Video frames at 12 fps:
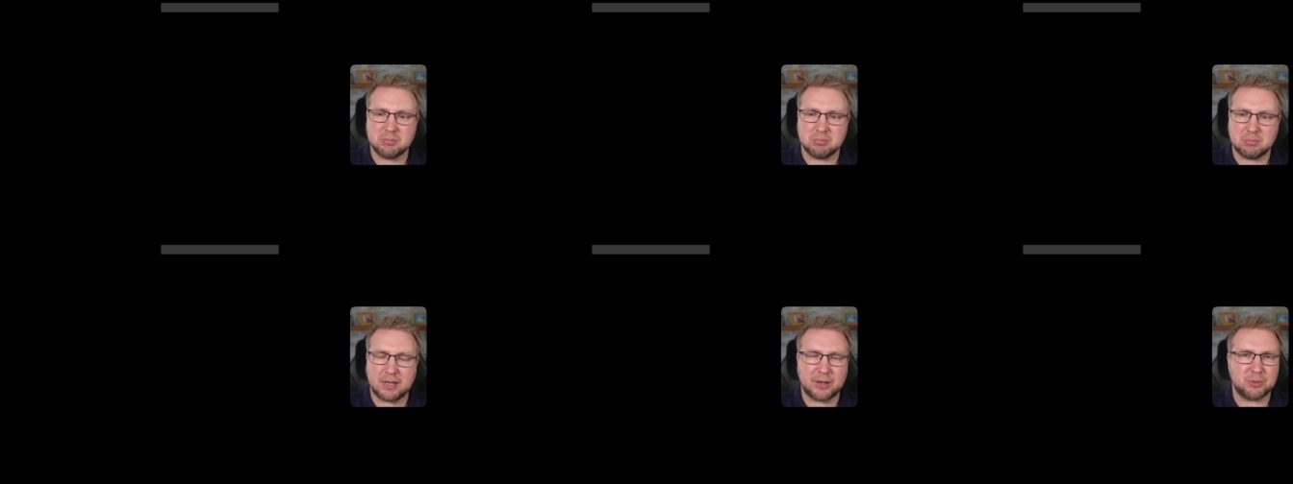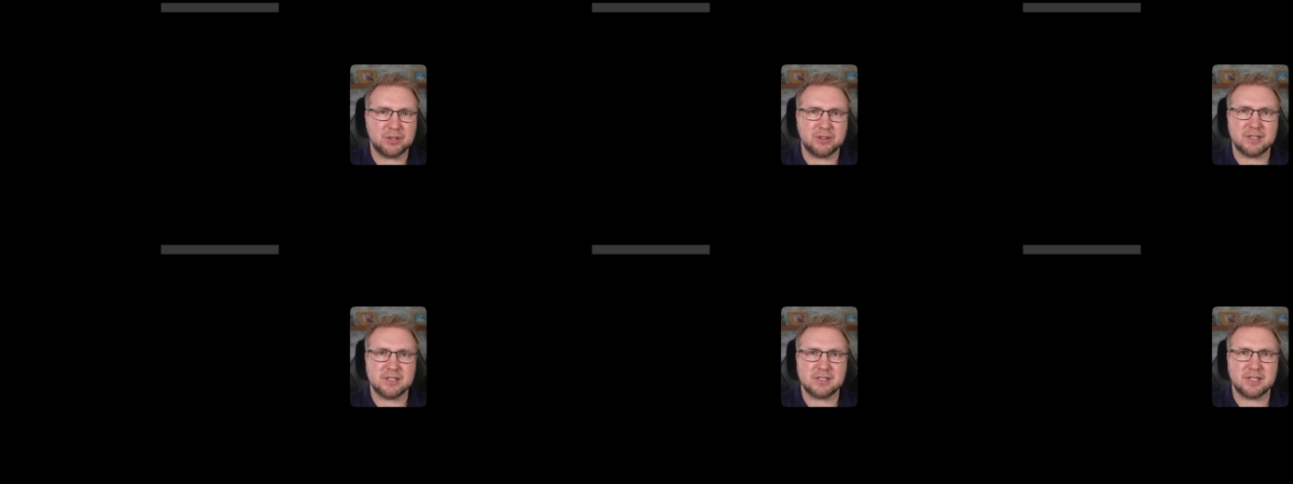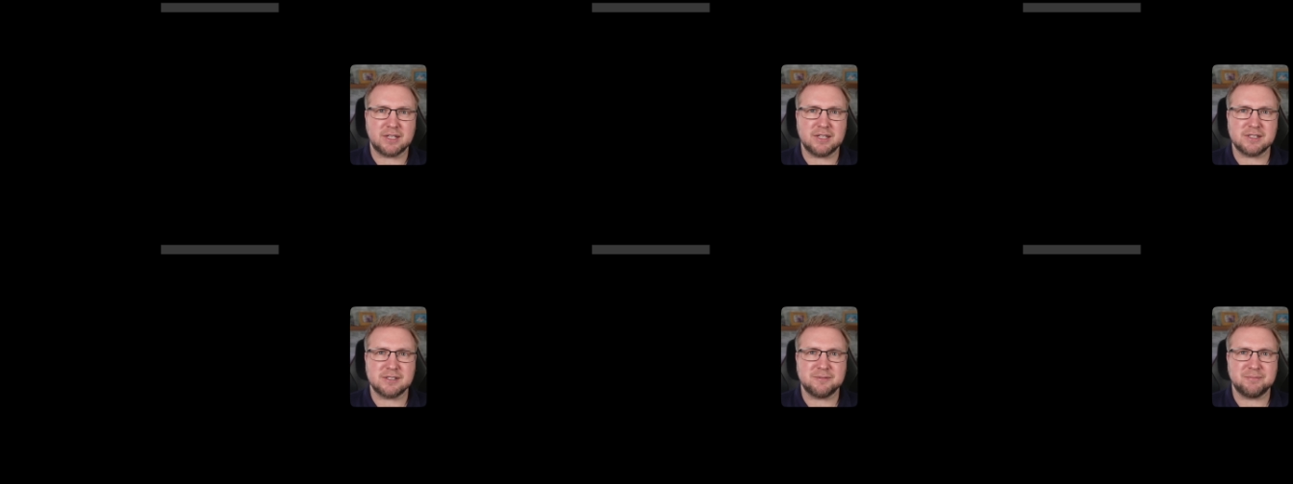how good this thing is.
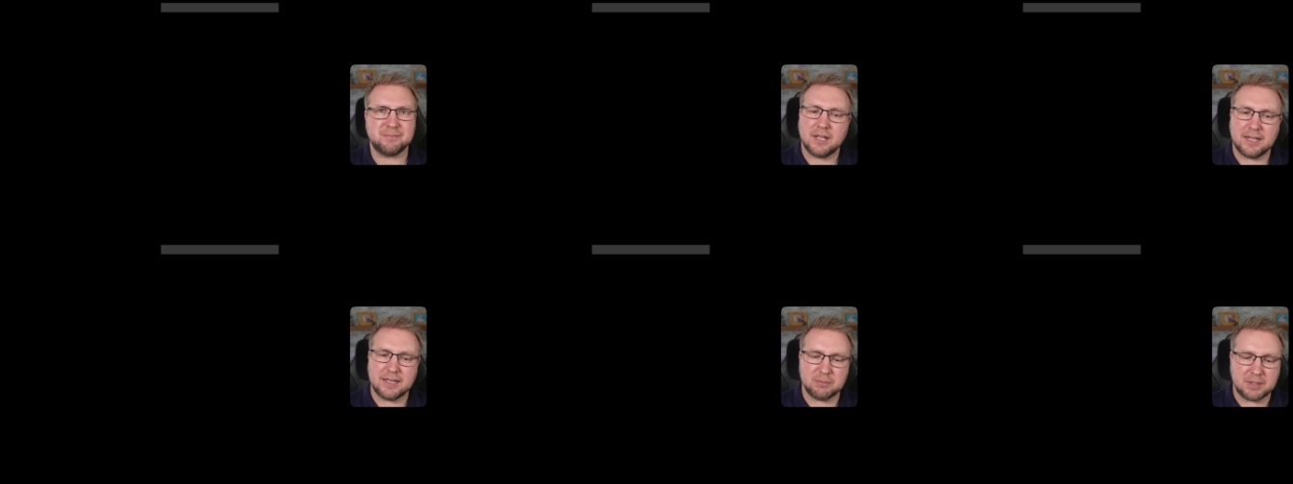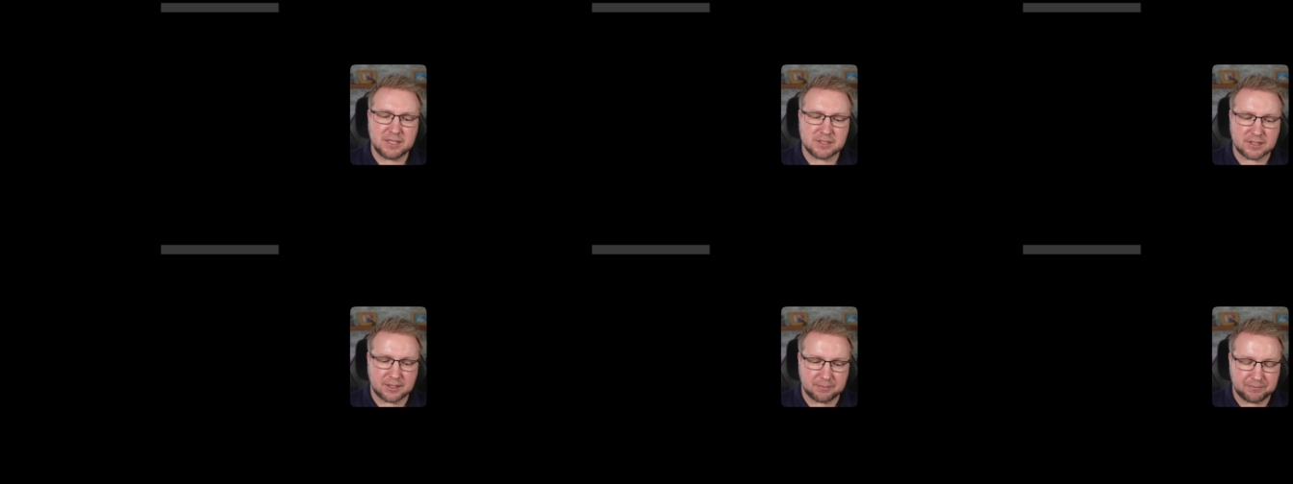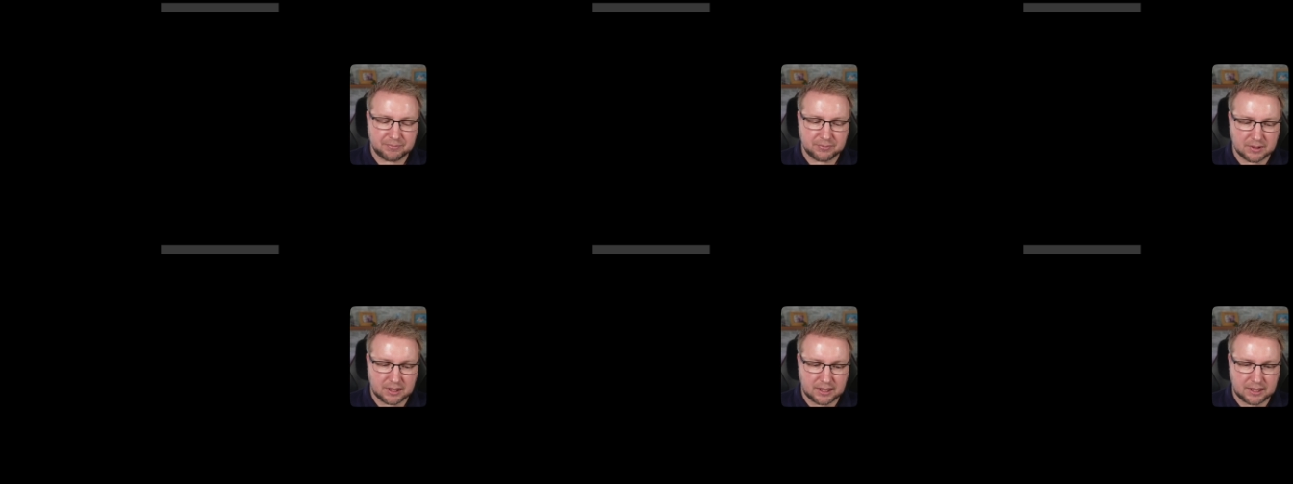In the meantime,
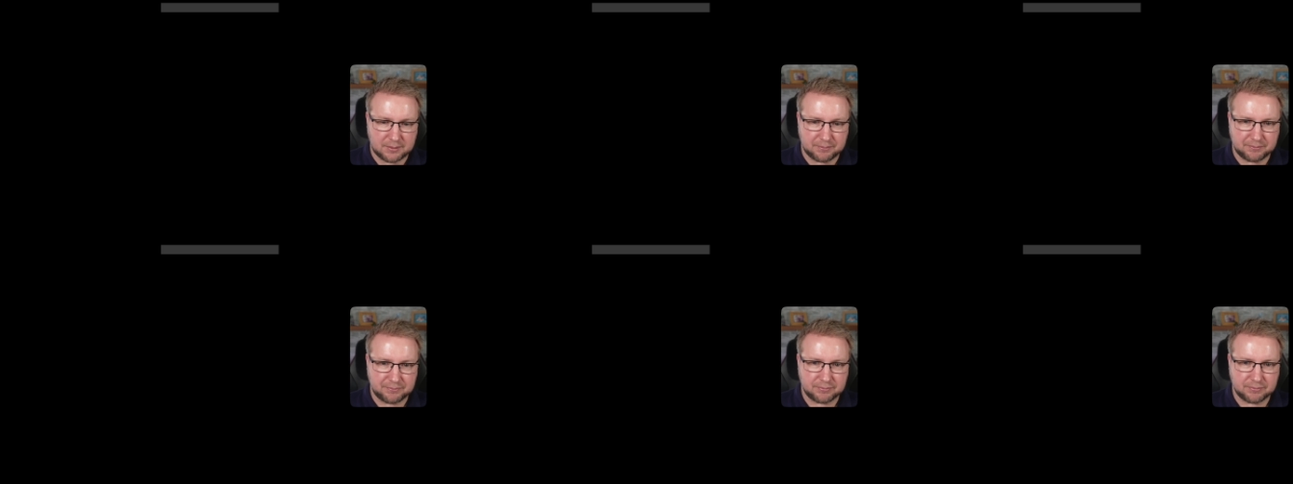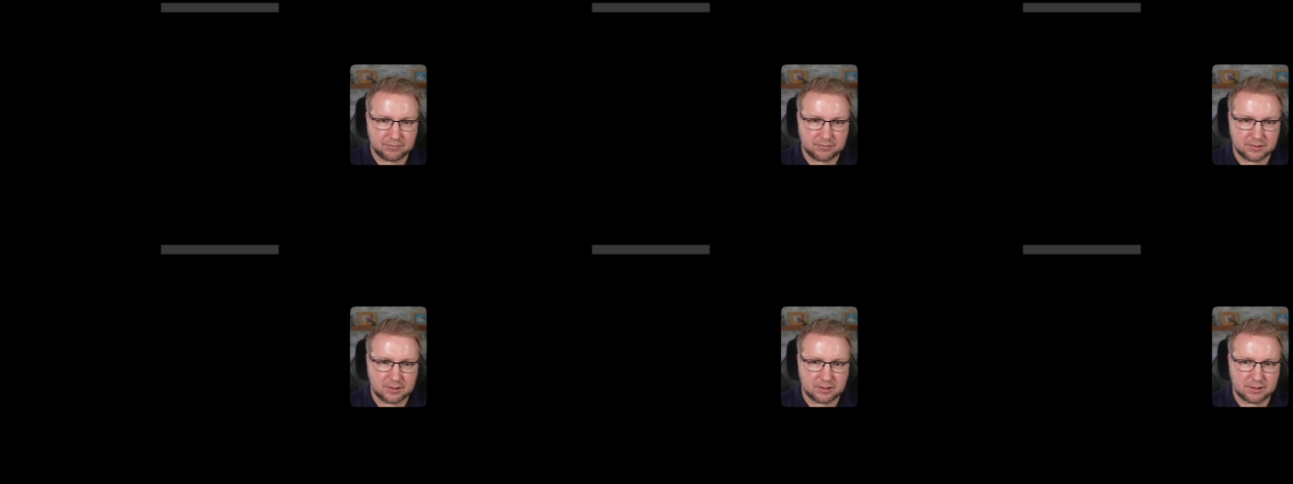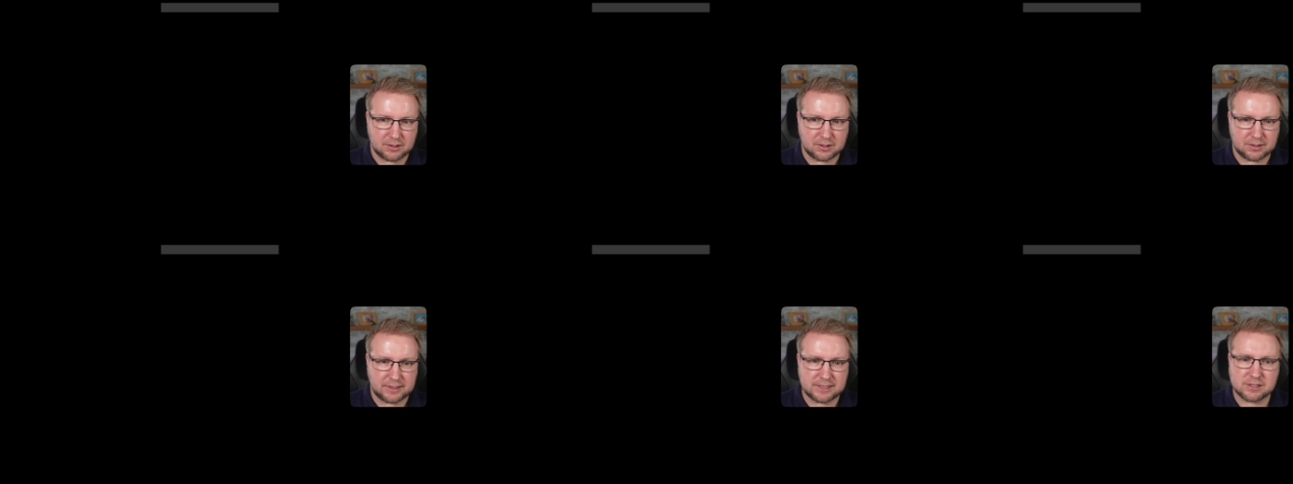um,
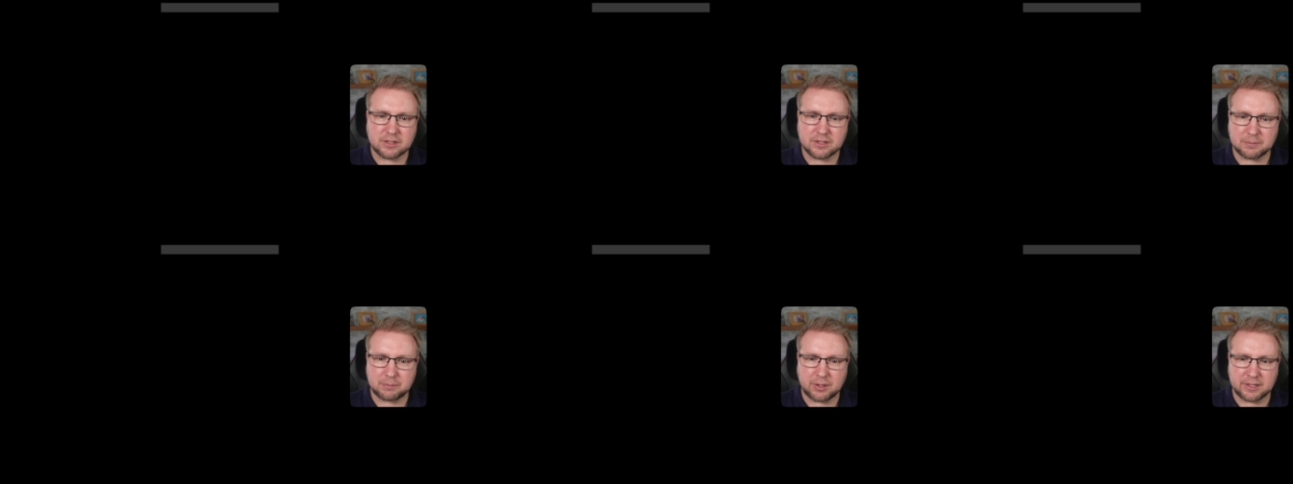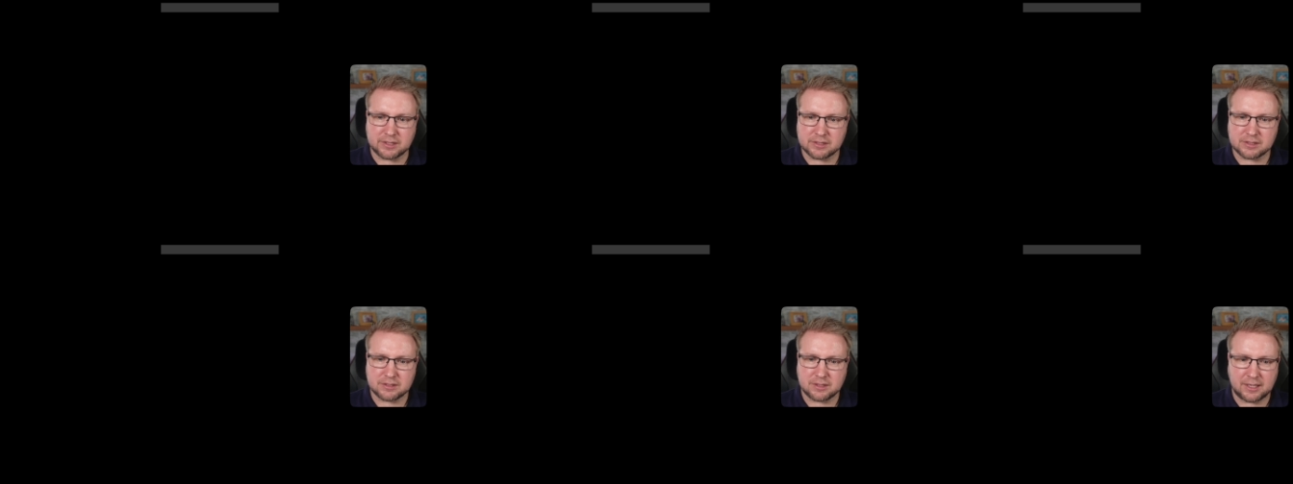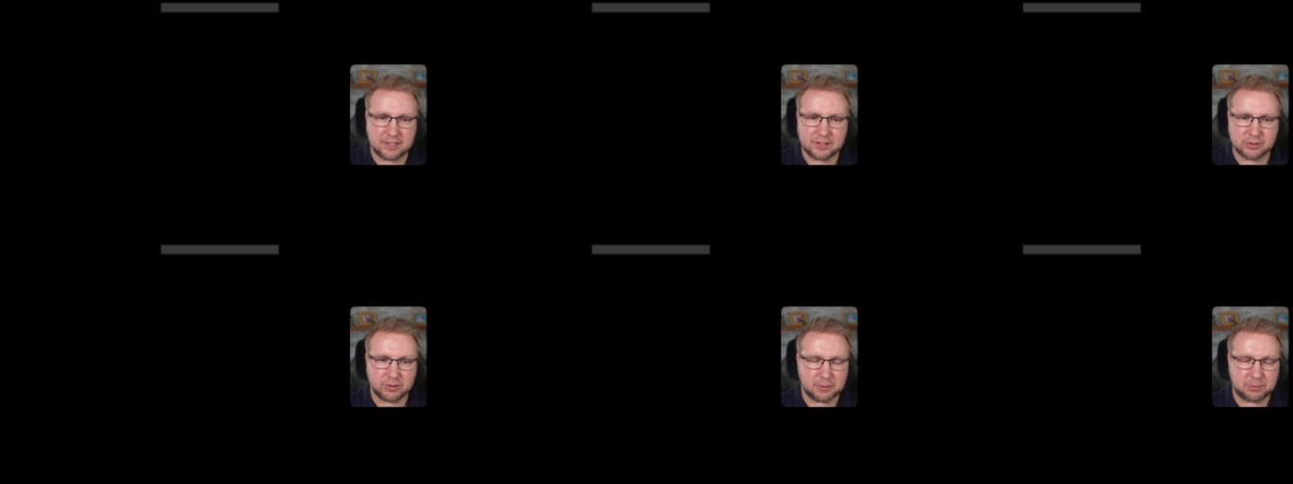let's look at the price. I didn't show
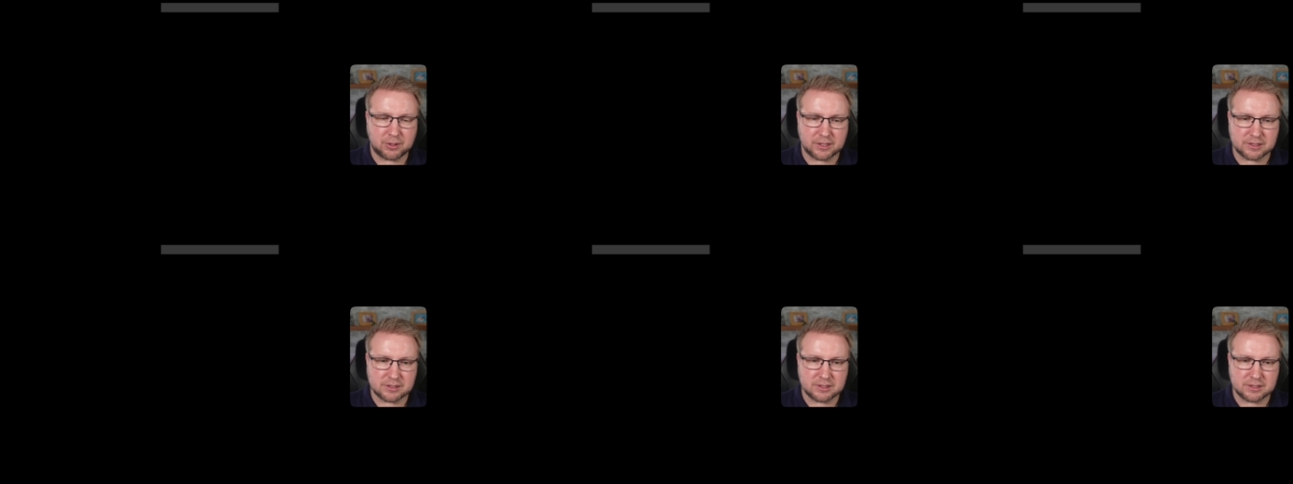you the price.